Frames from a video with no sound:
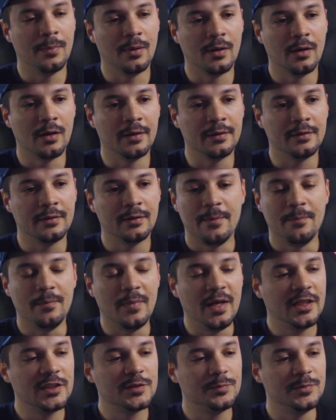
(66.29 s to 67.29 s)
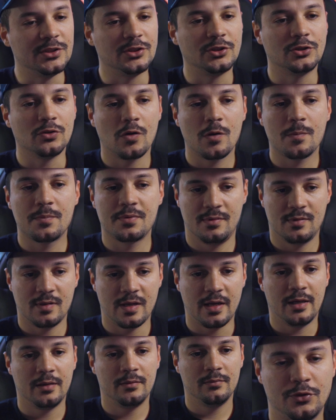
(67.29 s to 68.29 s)
but it makes me so
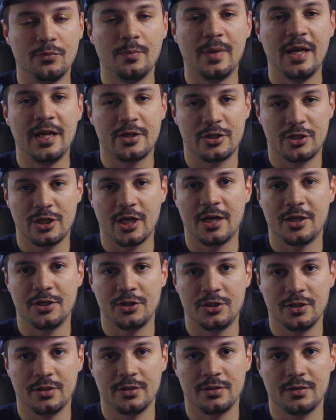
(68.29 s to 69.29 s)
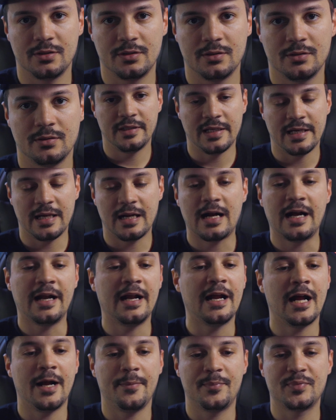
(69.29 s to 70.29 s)
upset to make changes that I
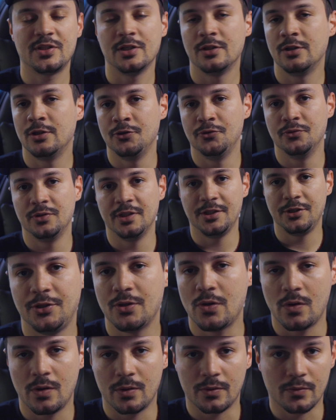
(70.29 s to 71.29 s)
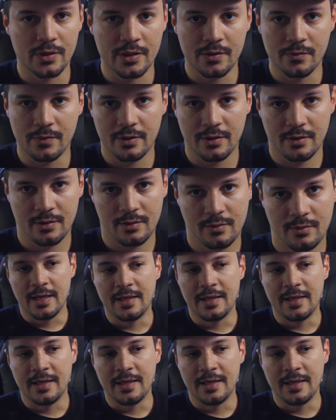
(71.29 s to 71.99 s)
absolutely don't agree with.